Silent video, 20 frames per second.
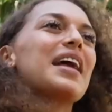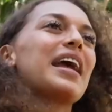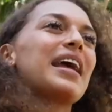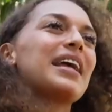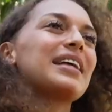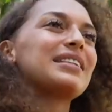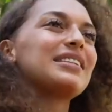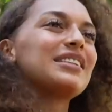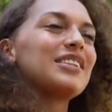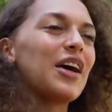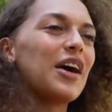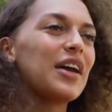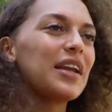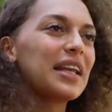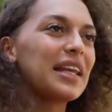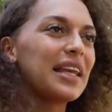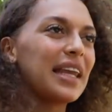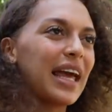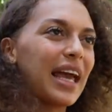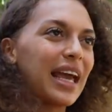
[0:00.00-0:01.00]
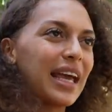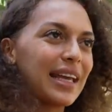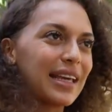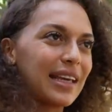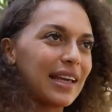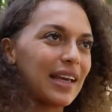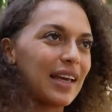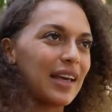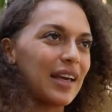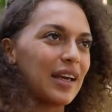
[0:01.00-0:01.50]
It started
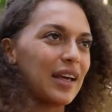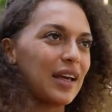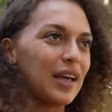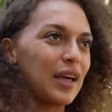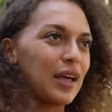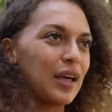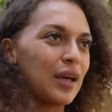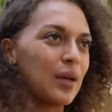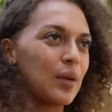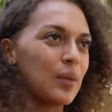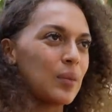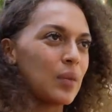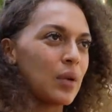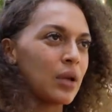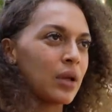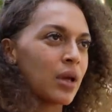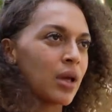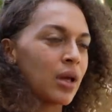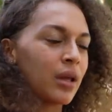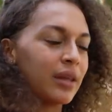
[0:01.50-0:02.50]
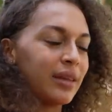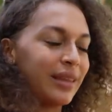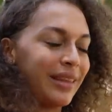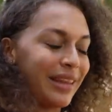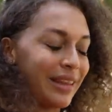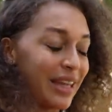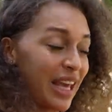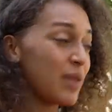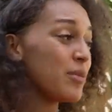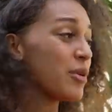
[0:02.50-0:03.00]
like
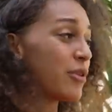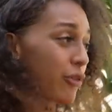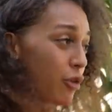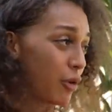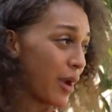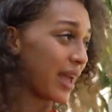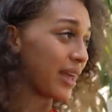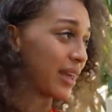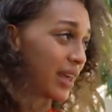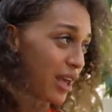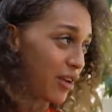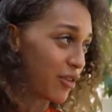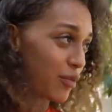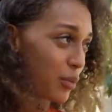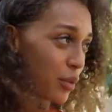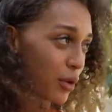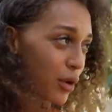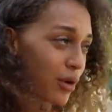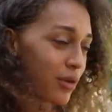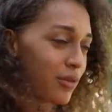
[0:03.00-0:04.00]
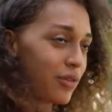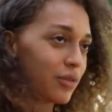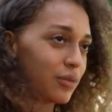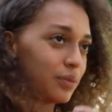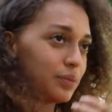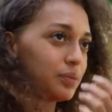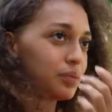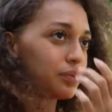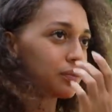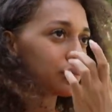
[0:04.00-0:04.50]
the day before I gave birth,
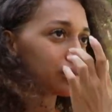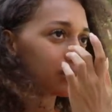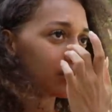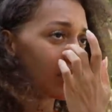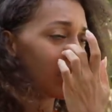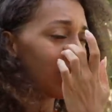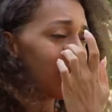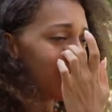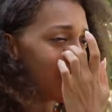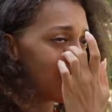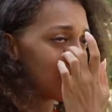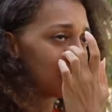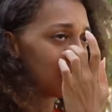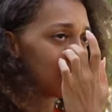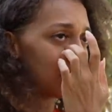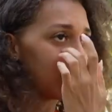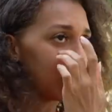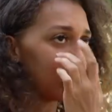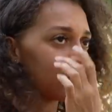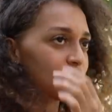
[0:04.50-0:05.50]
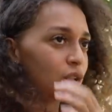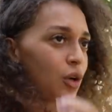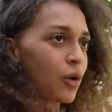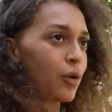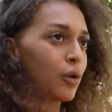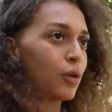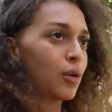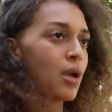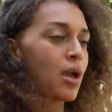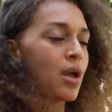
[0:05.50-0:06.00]
eventually.
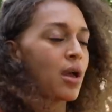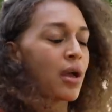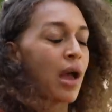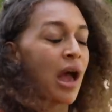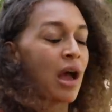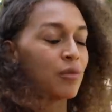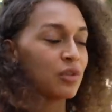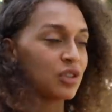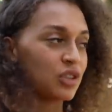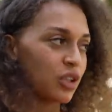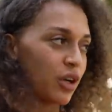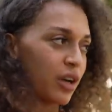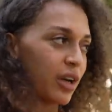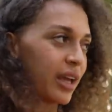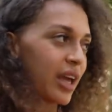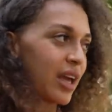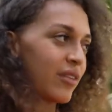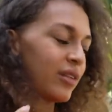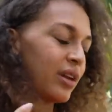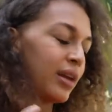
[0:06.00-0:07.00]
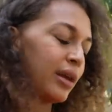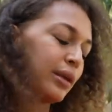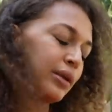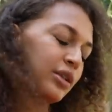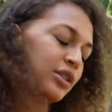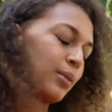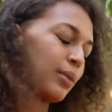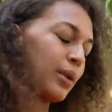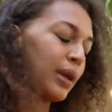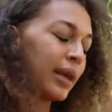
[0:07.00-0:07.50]
So I was starting having
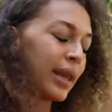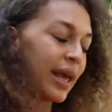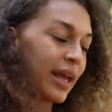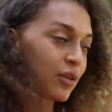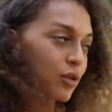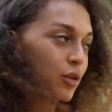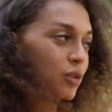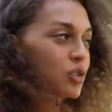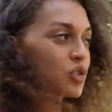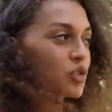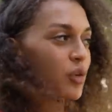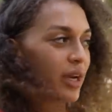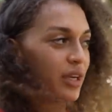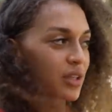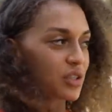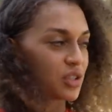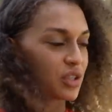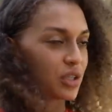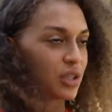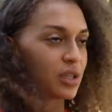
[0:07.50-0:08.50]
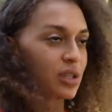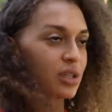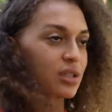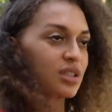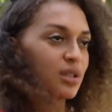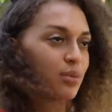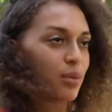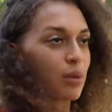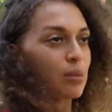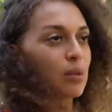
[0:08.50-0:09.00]
some light
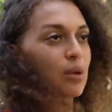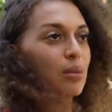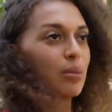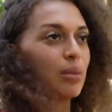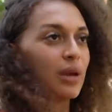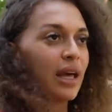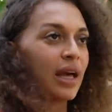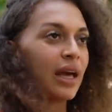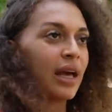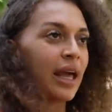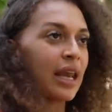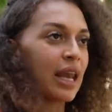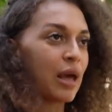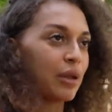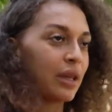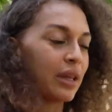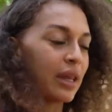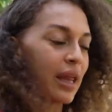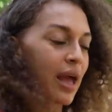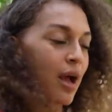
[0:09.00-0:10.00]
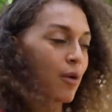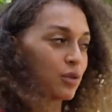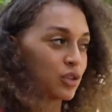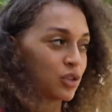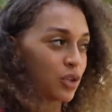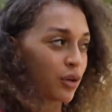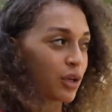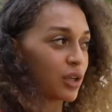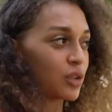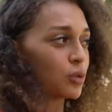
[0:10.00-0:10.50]
contractions and blah, blah, blah. And then I was
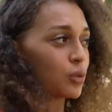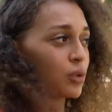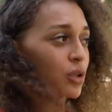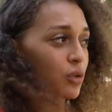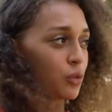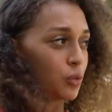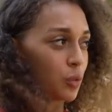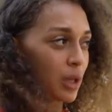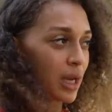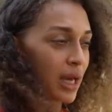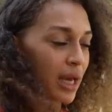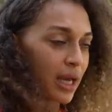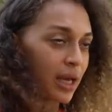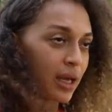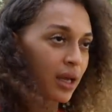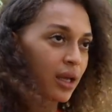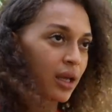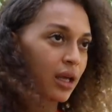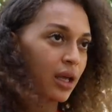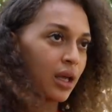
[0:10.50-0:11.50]
talking to the doula,